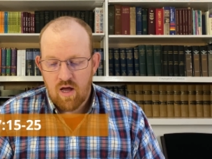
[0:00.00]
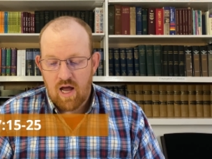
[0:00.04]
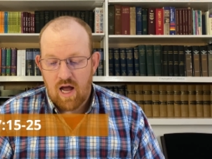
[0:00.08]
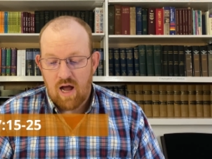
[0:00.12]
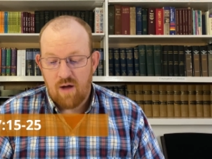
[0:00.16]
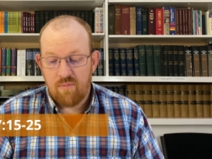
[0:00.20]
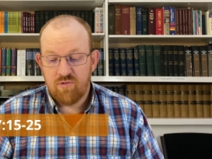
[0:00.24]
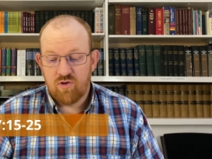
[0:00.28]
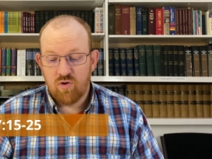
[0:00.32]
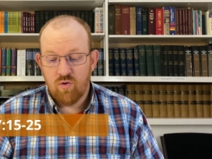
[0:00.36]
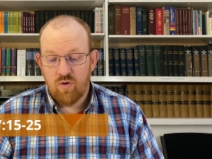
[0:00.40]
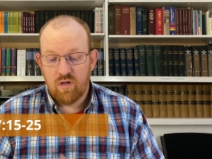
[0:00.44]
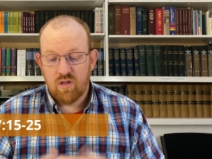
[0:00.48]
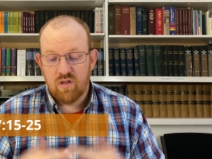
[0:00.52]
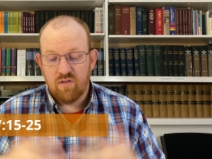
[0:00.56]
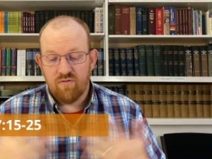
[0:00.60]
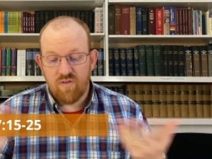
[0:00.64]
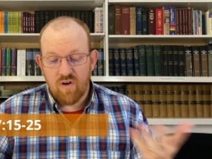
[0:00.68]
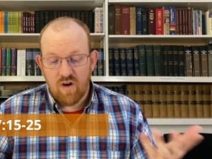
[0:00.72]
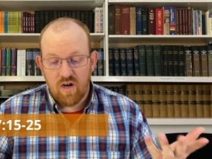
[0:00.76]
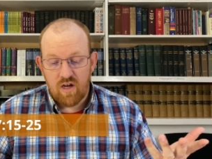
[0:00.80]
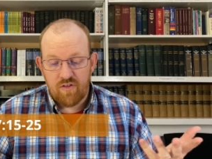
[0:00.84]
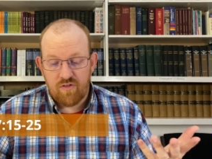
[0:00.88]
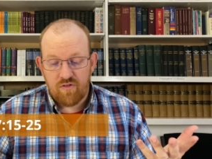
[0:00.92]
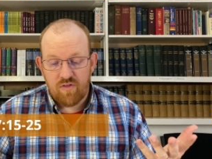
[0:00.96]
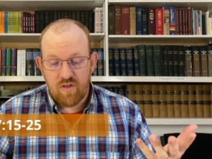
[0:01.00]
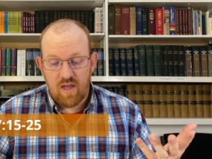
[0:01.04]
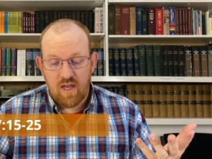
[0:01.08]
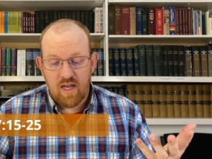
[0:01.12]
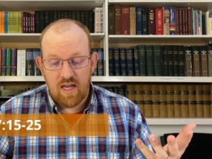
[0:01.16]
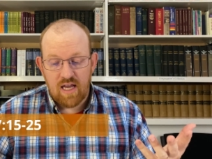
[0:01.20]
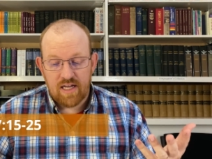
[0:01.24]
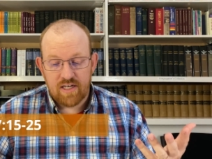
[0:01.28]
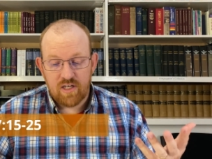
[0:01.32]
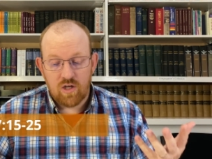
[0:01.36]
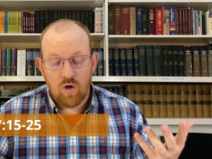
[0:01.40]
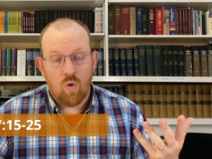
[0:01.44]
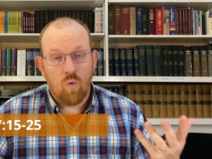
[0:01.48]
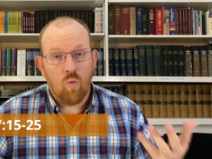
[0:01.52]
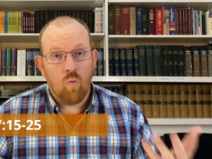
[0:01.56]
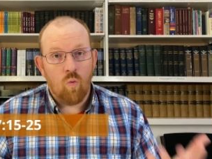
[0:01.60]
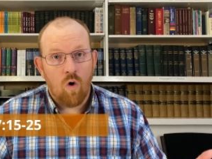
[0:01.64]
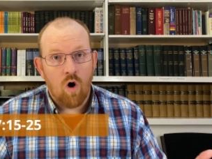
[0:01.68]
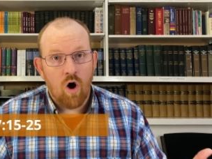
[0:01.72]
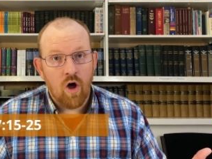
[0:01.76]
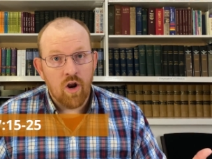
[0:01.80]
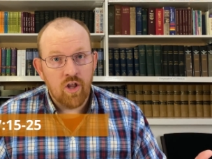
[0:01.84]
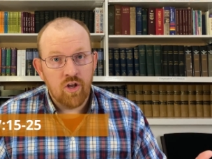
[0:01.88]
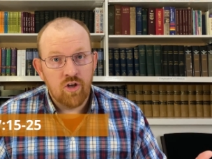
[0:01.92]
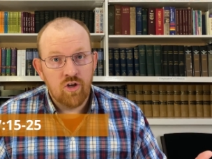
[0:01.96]
I'm doing the very thing I don't
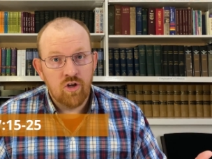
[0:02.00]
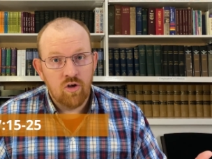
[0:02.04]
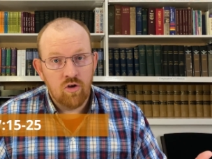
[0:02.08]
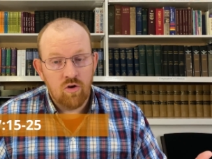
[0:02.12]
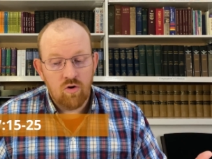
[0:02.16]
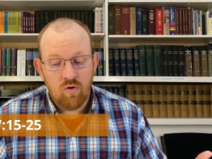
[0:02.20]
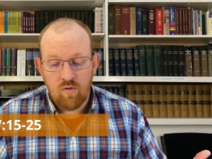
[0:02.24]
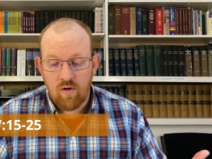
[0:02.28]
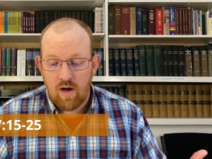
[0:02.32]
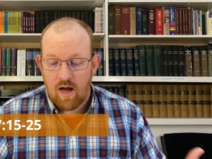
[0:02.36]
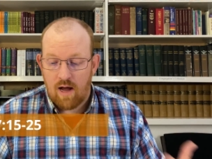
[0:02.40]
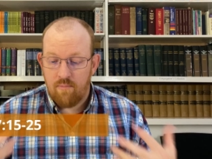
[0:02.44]
want to do.